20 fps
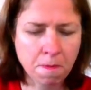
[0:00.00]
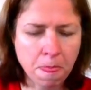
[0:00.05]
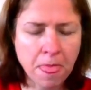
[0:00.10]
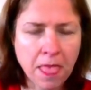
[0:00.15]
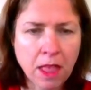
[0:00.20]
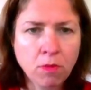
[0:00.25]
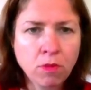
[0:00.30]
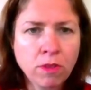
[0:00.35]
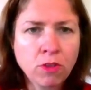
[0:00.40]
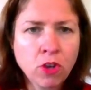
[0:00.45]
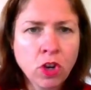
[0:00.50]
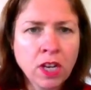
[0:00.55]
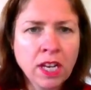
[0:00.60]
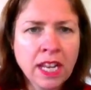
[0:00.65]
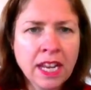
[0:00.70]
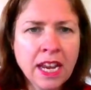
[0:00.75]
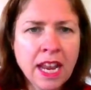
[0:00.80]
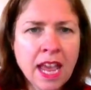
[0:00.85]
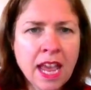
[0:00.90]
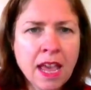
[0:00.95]
we've got
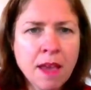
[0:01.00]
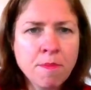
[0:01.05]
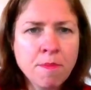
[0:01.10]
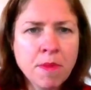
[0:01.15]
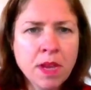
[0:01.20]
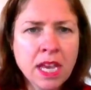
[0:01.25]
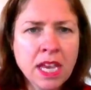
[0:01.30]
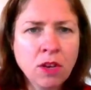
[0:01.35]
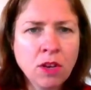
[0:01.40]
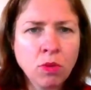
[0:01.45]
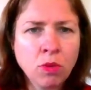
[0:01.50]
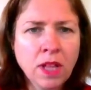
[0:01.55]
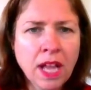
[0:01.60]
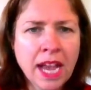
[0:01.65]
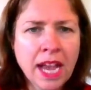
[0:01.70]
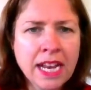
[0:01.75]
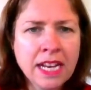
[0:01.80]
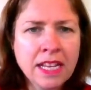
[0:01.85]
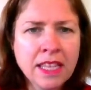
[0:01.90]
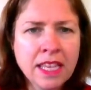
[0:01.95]
let m equal
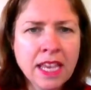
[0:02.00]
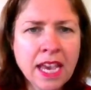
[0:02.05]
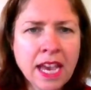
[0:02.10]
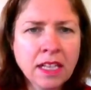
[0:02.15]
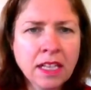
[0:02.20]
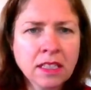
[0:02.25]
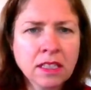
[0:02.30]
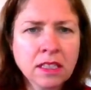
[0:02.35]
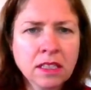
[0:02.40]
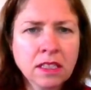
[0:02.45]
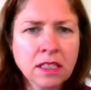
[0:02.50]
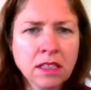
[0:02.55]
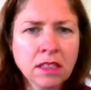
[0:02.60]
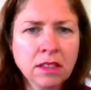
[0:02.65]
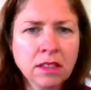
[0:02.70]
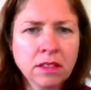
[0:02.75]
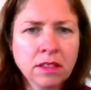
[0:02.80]
a to the x,